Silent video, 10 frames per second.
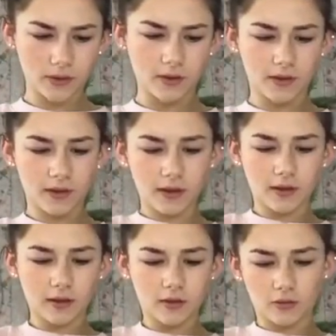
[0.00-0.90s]
And then, like,
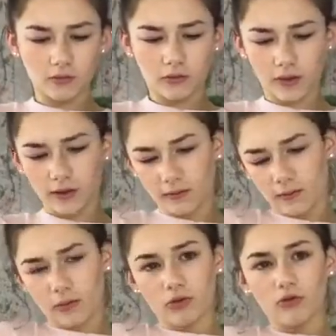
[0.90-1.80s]
you can also just eat
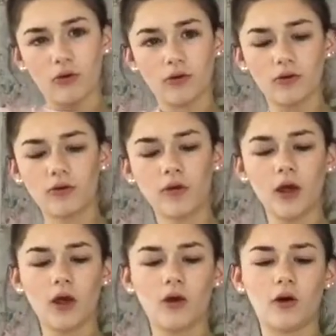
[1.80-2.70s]
on the straw and stuff.
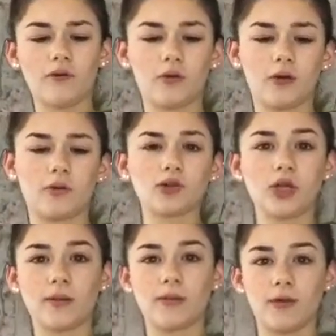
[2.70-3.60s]
Or if you want to wash it,
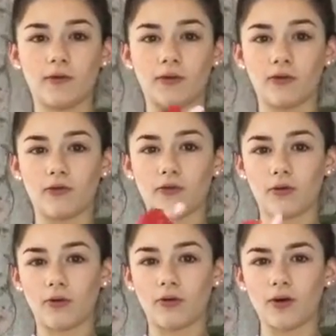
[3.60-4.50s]
you can put it on the
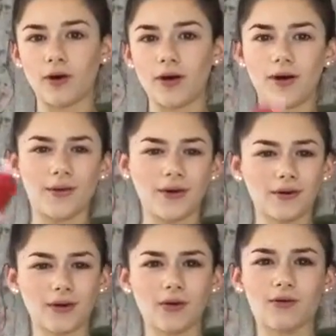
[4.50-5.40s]
straw. I'm
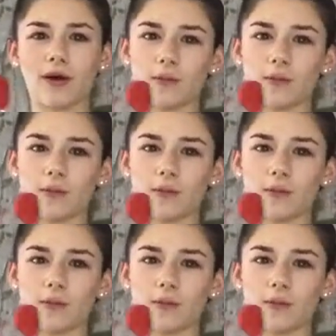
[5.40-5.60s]
not cool, right?